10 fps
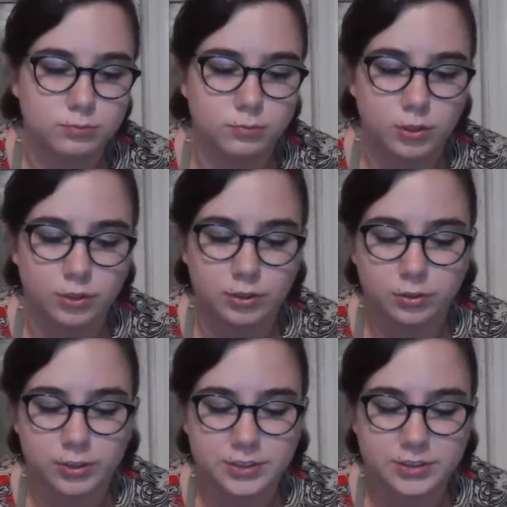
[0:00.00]
You can
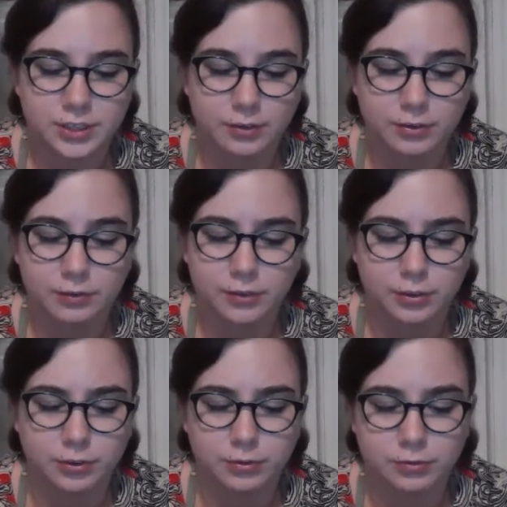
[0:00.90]
do this however
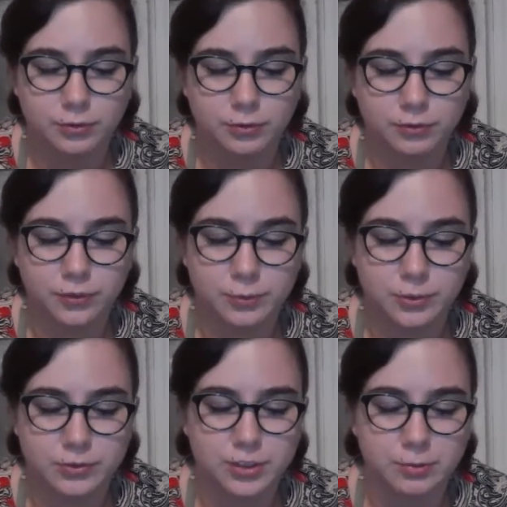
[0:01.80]
you feel
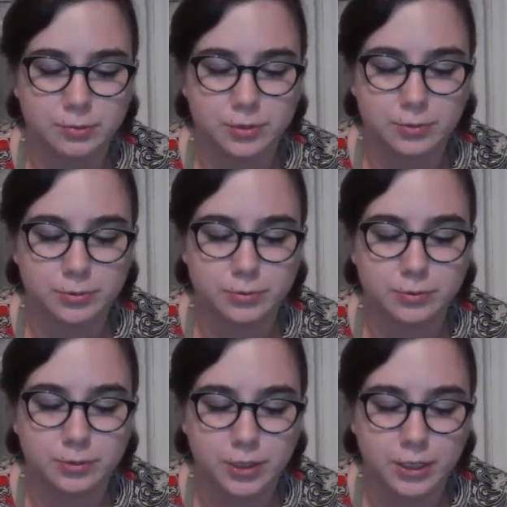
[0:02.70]
most
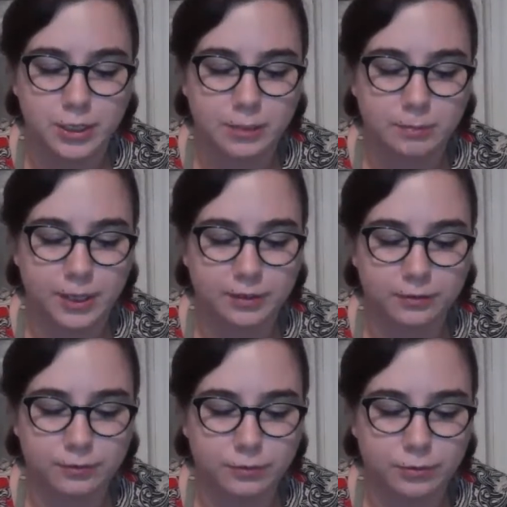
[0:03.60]
comfortable, back
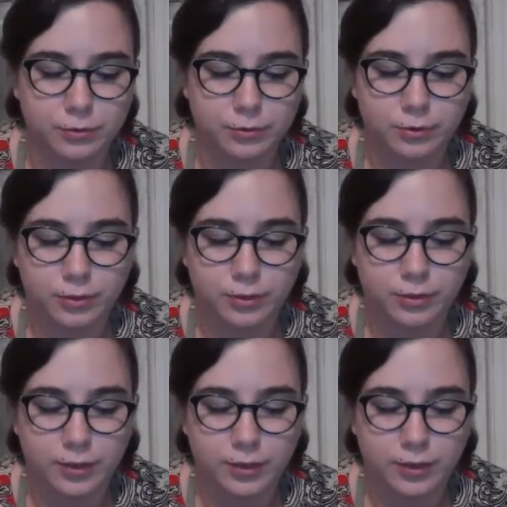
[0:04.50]
and forth,